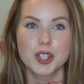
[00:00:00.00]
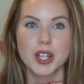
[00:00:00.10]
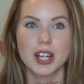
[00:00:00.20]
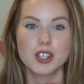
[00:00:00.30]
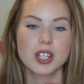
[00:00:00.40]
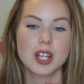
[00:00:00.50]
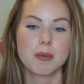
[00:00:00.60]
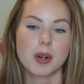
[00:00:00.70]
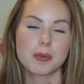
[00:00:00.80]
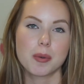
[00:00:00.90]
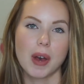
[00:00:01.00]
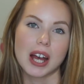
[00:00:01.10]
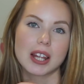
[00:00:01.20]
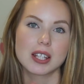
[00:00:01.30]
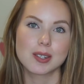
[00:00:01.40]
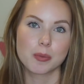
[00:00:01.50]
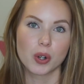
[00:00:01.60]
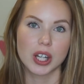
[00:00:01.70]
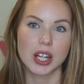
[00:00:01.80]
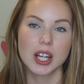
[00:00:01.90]
She actually emailed me back this
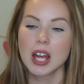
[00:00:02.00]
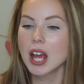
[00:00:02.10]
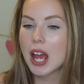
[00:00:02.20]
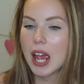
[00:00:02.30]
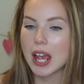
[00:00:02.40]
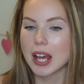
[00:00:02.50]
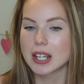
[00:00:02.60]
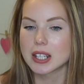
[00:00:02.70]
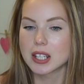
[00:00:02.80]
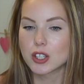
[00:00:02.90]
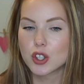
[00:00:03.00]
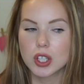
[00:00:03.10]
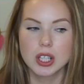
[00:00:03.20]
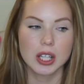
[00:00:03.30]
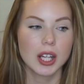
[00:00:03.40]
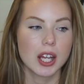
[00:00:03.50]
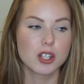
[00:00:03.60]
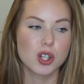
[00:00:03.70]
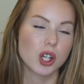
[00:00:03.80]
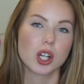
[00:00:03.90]
morning, and she did
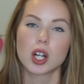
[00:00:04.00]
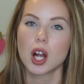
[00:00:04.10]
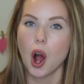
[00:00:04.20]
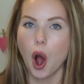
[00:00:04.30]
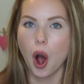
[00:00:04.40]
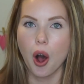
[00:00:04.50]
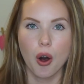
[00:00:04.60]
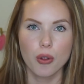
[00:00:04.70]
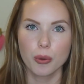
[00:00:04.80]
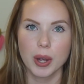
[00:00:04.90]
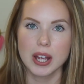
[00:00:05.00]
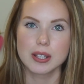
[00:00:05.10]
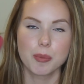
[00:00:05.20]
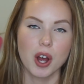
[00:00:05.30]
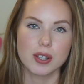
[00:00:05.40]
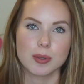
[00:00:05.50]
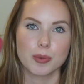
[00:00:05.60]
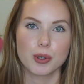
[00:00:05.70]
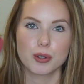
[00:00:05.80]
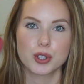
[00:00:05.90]
enter all the ways
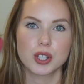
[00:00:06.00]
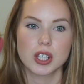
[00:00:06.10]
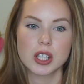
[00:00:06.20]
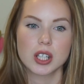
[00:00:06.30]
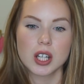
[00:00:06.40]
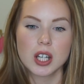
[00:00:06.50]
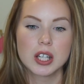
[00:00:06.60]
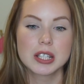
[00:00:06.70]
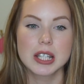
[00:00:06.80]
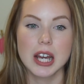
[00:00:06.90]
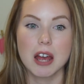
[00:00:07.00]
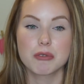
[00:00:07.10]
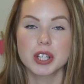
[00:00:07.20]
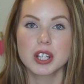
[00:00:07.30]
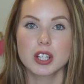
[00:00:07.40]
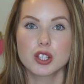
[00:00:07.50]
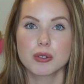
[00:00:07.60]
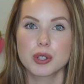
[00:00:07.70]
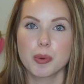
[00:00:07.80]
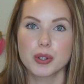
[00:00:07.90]
possible. She did everything that she
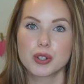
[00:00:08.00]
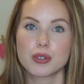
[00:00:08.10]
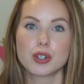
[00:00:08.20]
was supposed to.